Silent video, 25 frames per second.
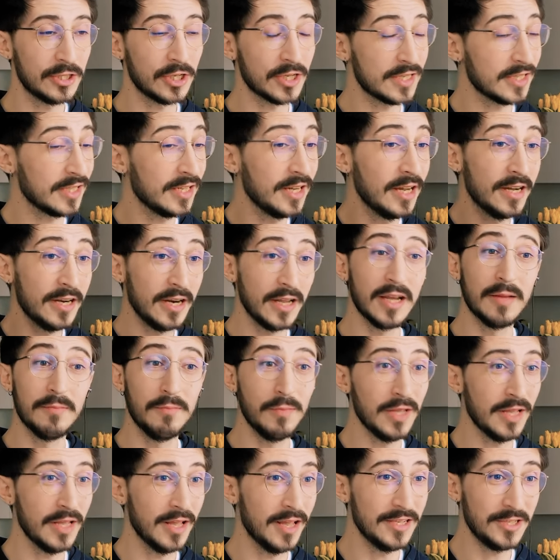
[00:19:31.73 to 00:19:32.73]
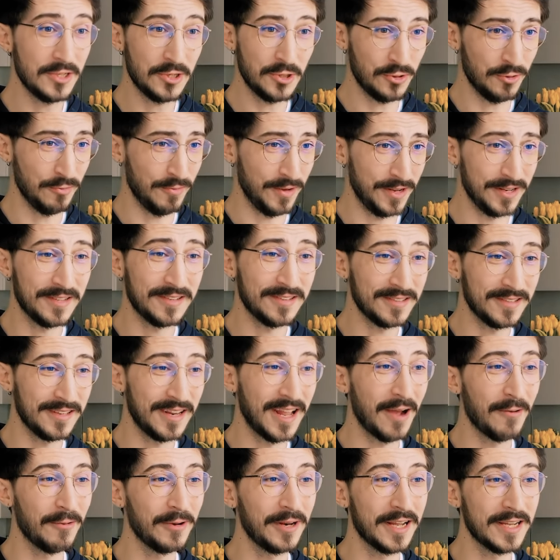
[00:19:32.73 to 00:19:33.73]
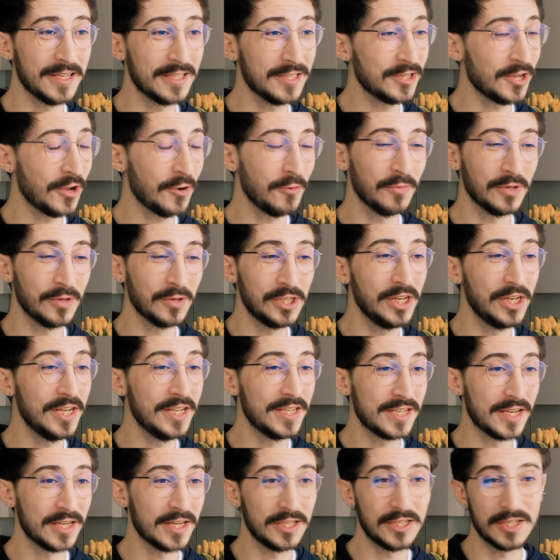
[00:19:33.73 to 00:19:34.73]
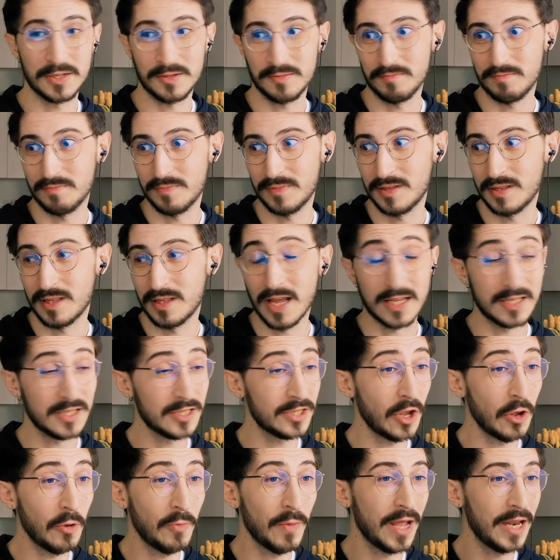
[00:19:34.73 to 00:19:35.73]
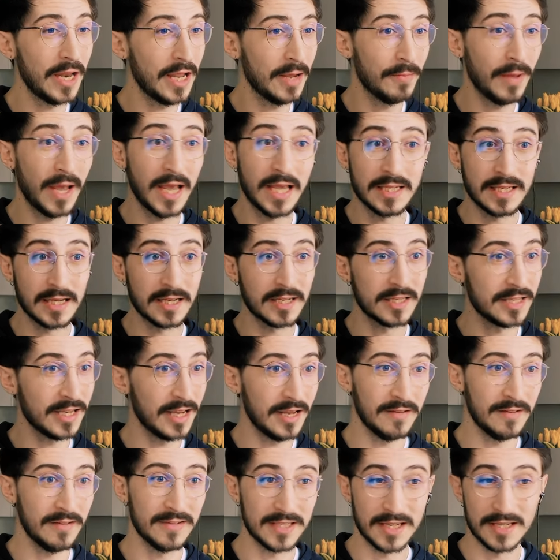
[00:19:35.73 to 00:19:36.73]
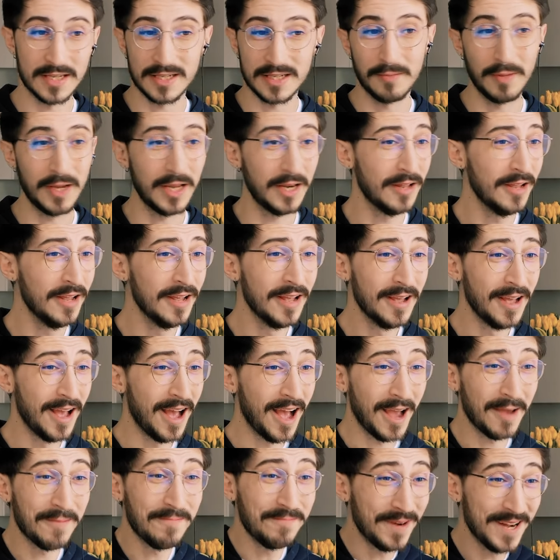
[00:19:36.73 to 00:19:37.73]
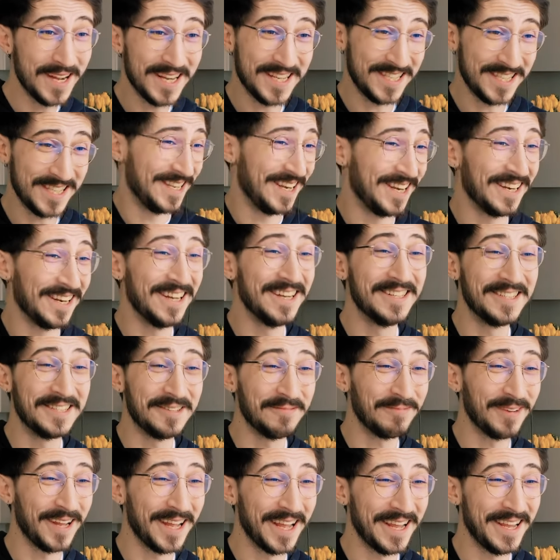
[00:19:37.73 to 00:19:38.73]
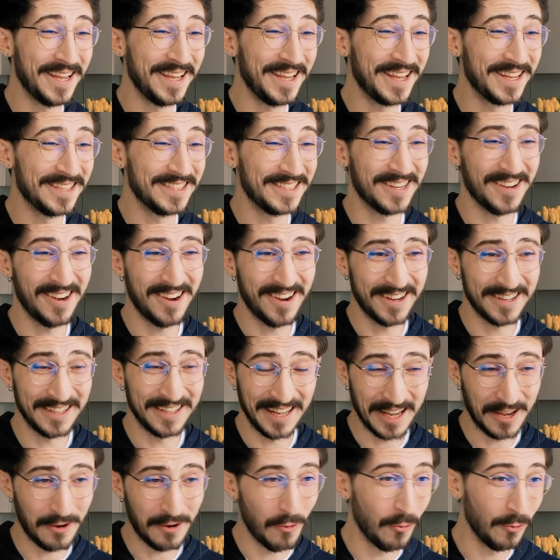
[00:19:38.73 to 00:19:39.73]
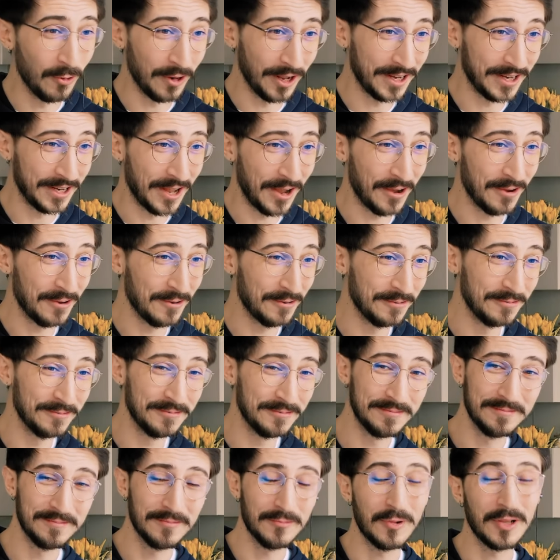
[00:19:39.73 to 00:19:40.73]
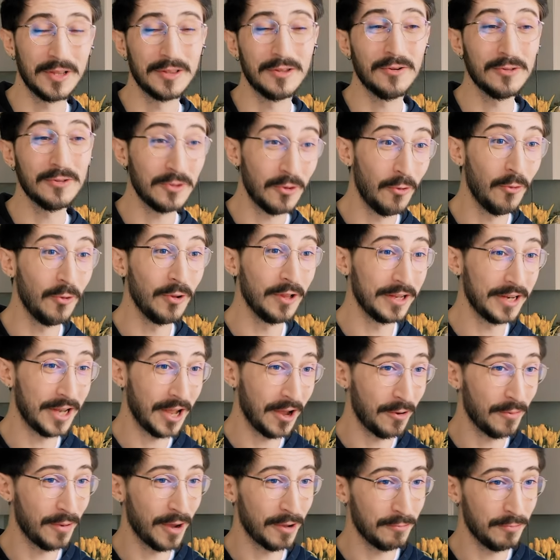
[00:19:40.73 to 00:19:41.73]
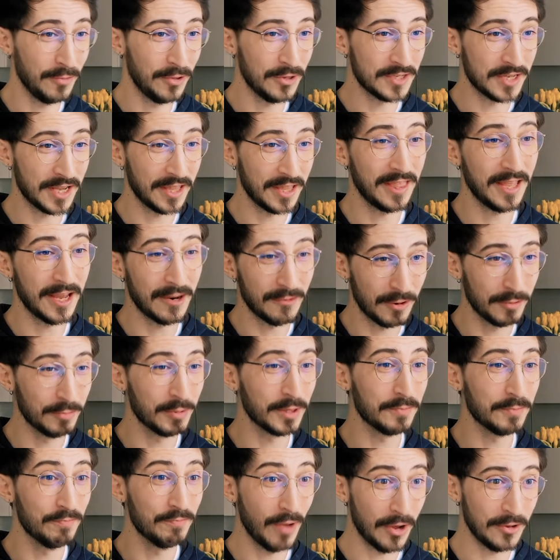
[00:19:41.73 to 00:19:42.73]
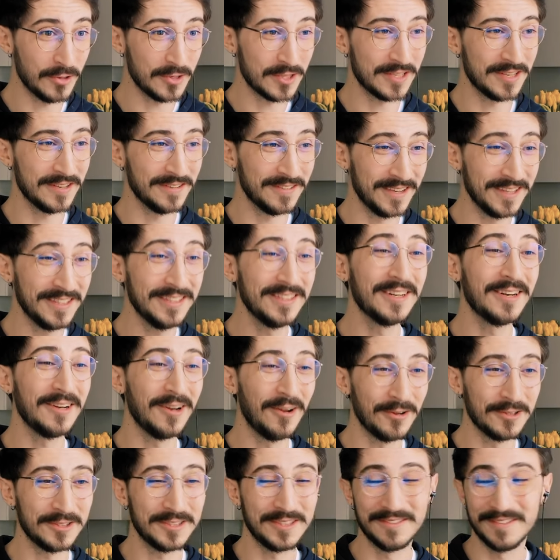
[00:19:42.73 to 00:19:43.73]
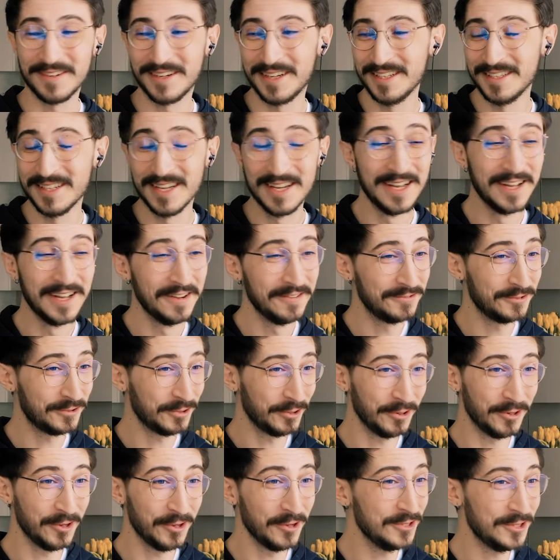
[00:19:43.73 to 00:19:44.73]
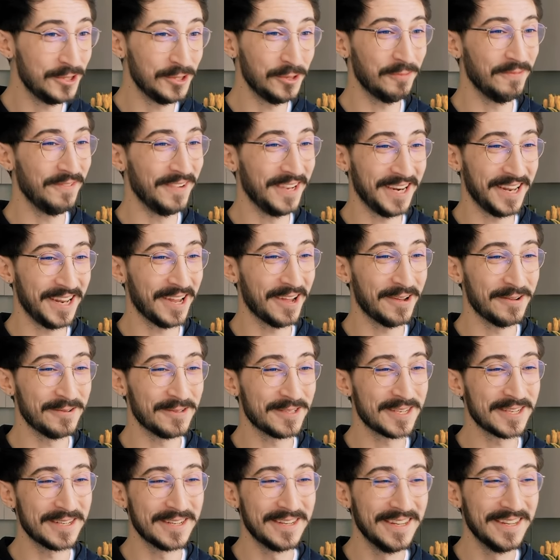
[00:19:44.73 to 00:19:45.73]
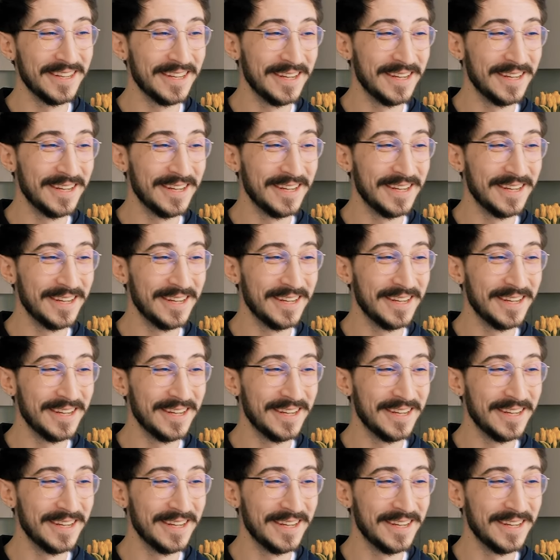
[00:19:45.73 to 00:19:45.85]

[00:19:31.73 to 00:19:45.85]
Just learning an instrument nowadays is so much easier. Just there's so many amazing services. I mean, I personally learned to play guitar, and like all I know, well, not all I know about music theory, but most of it, a lot of it, through YouTube videos.